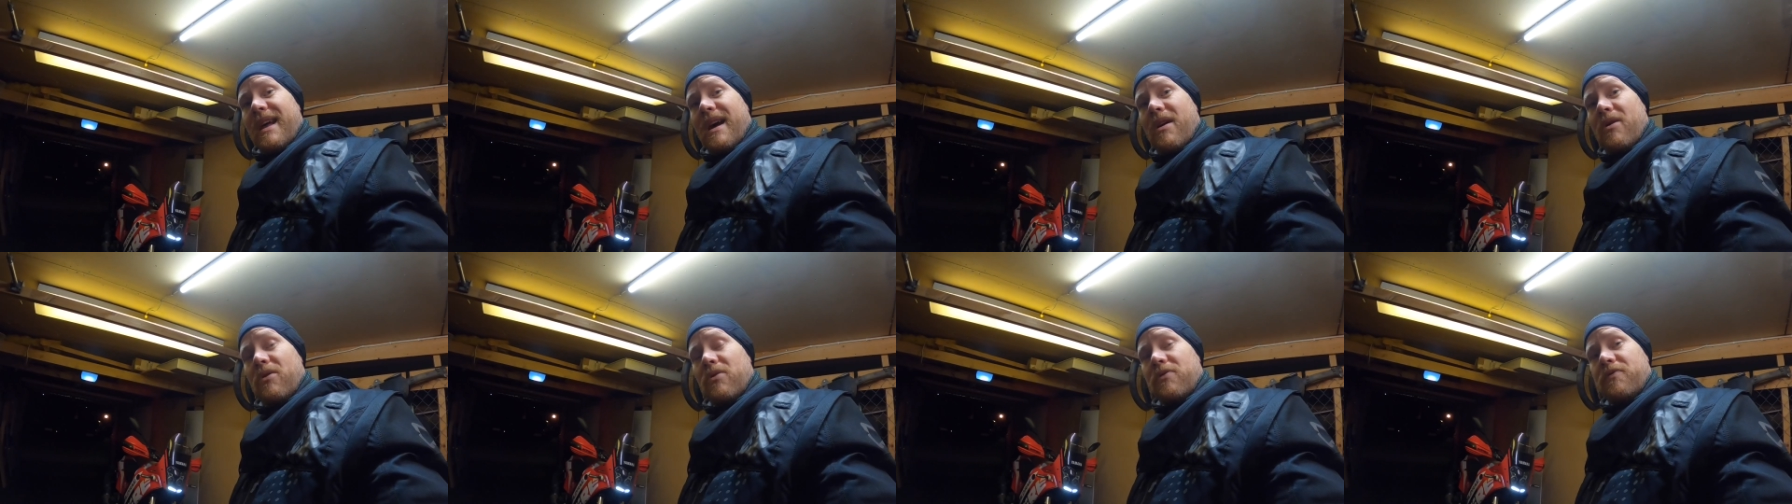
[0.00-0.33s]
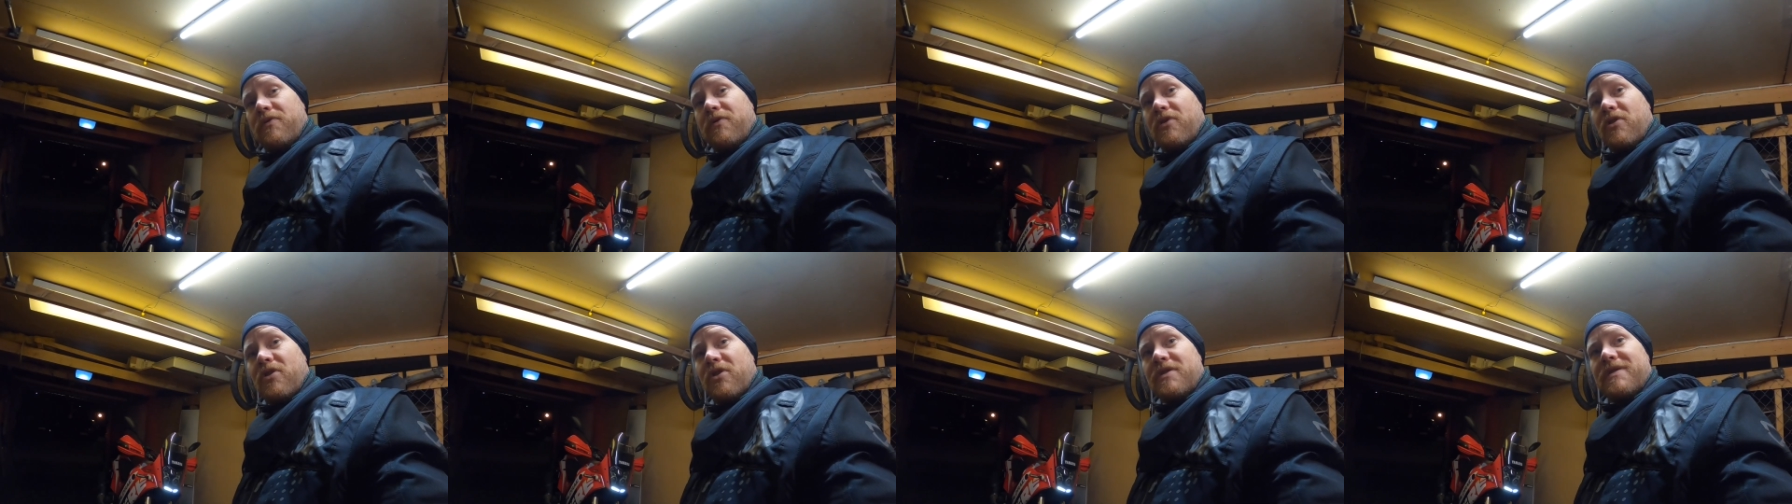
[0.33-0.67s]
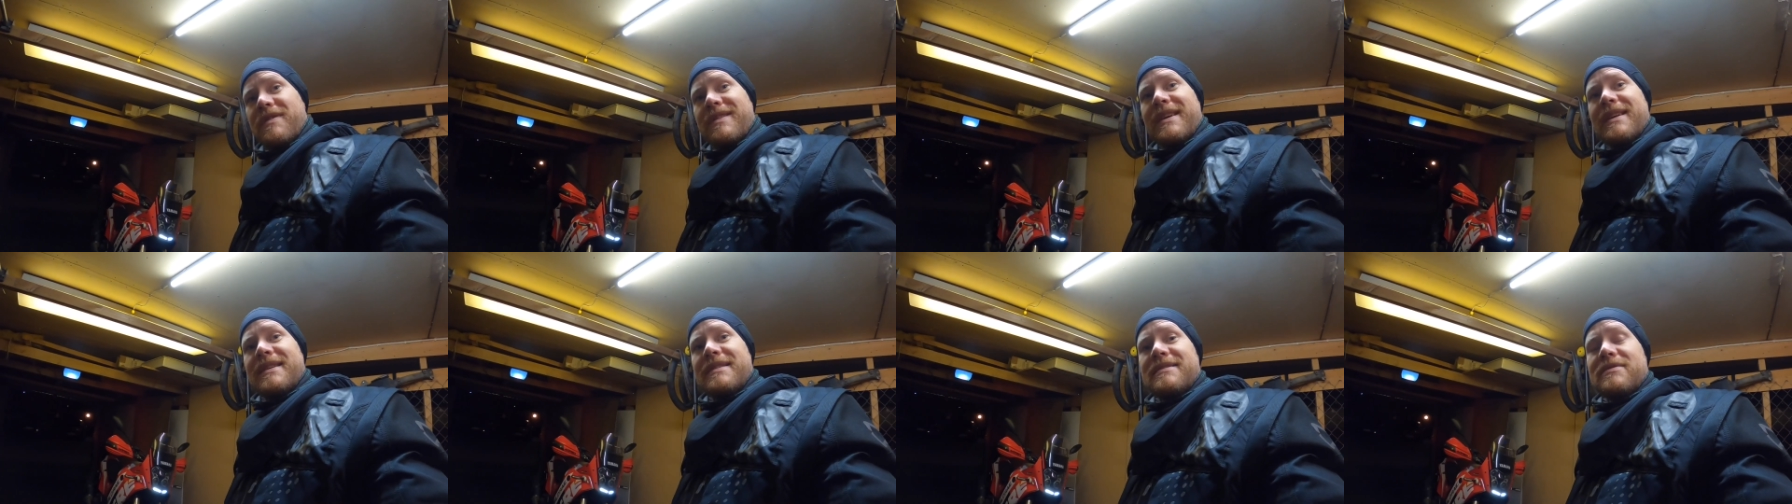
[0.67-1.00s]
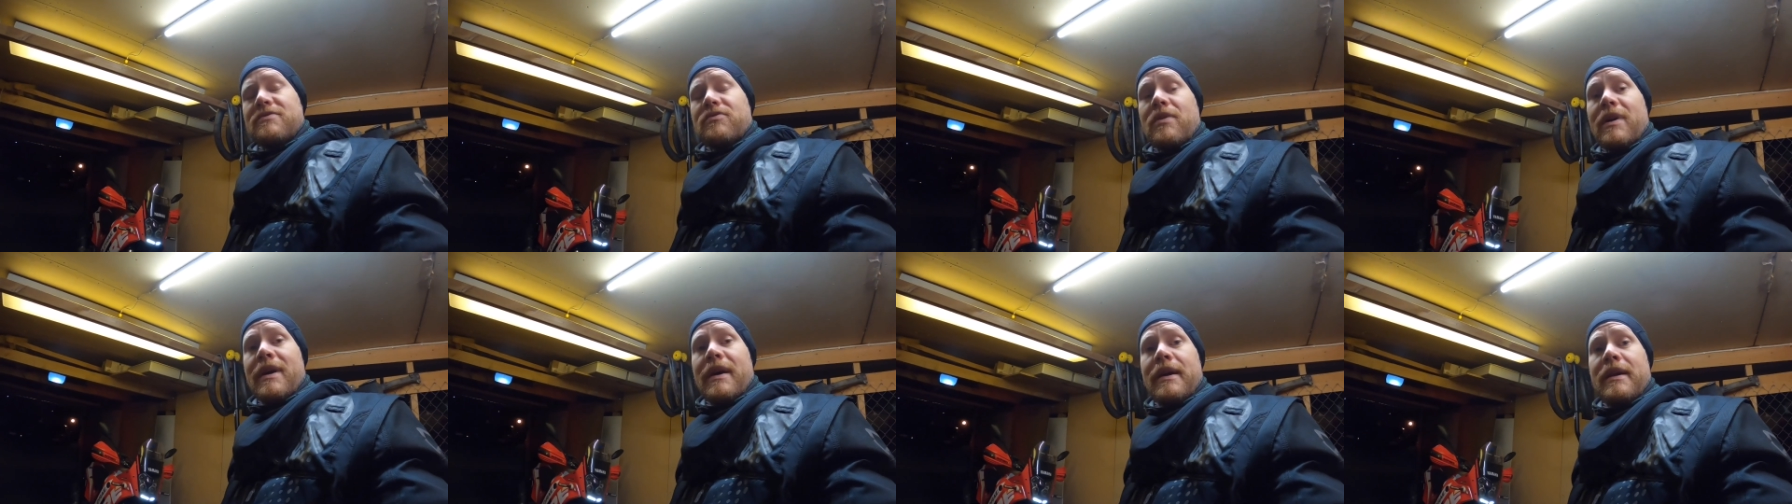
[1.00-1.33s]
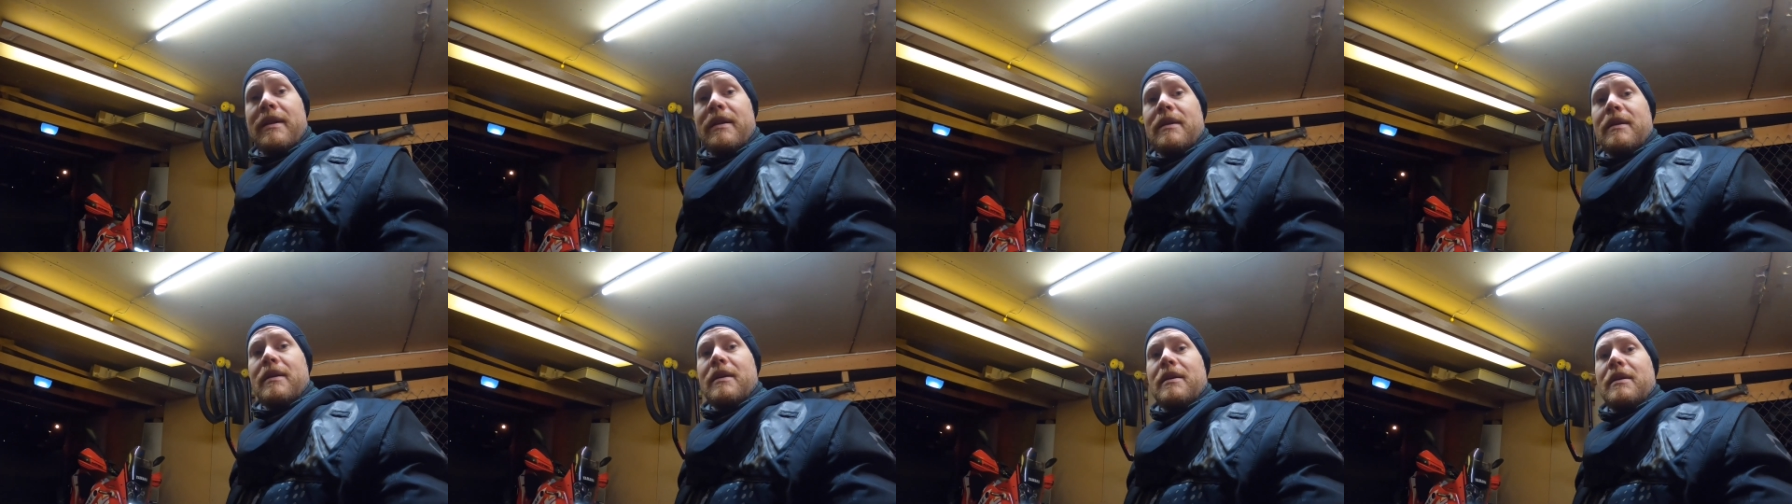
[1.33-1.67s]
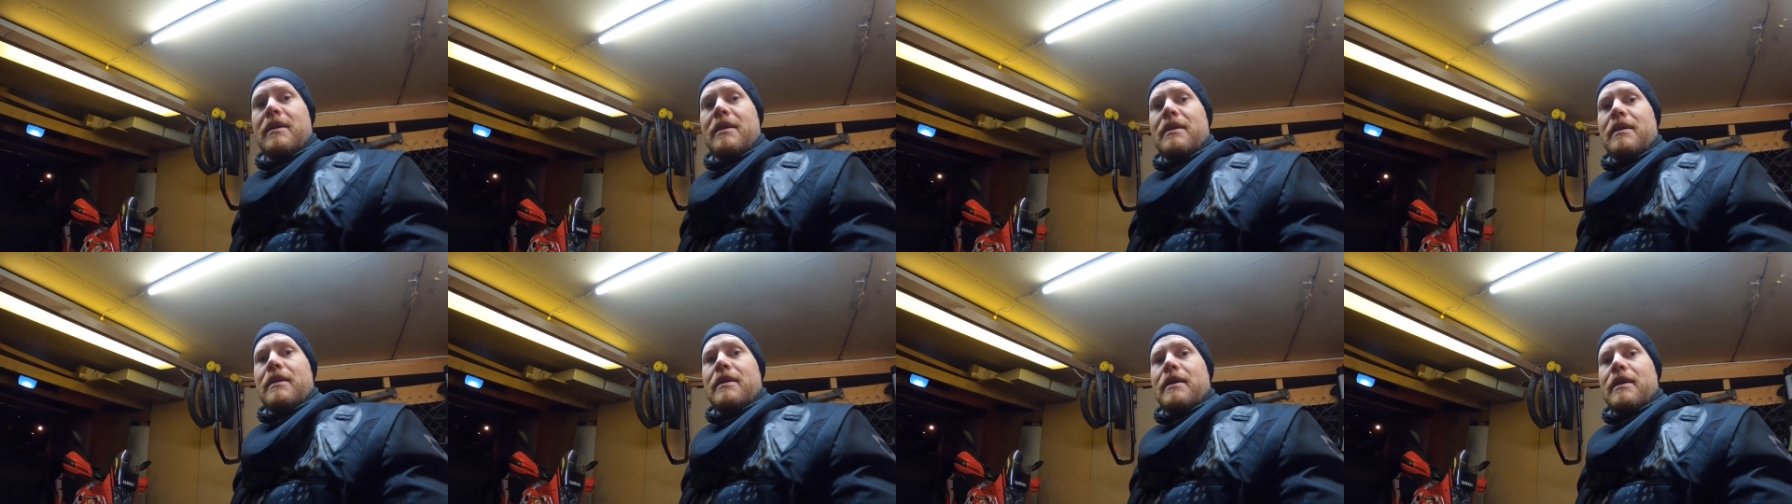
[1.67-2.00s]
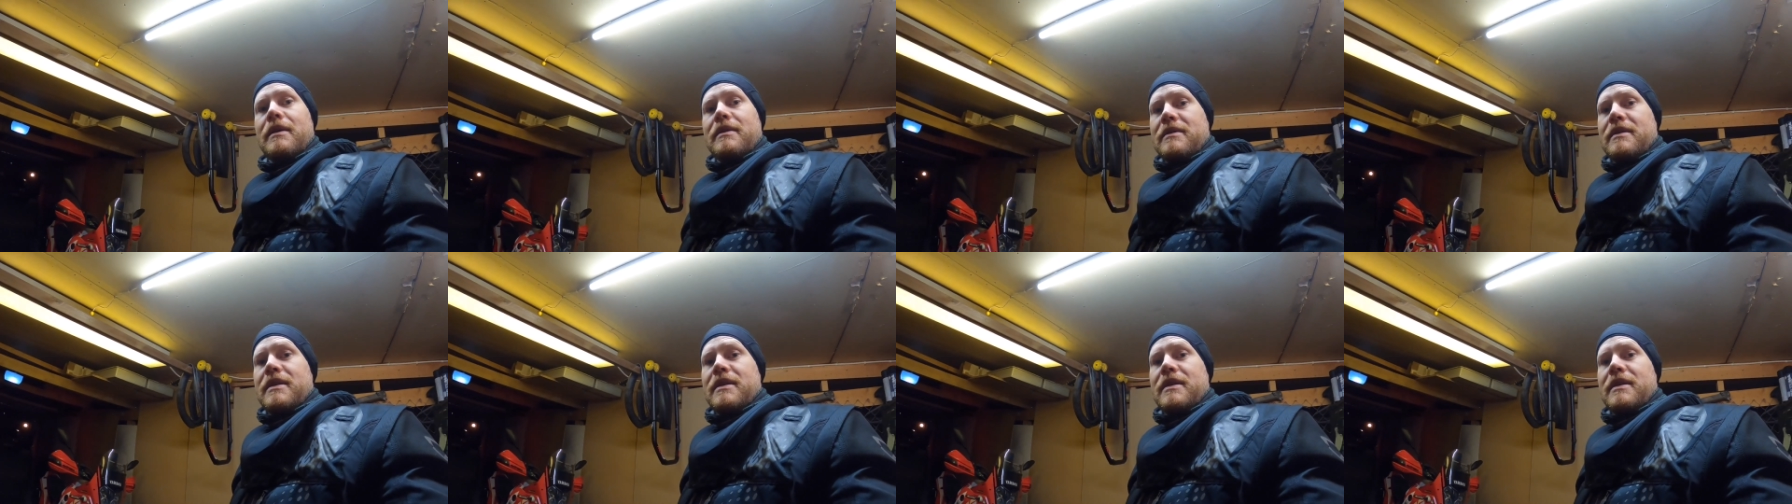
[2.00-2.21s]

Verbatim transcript: out for a test ride and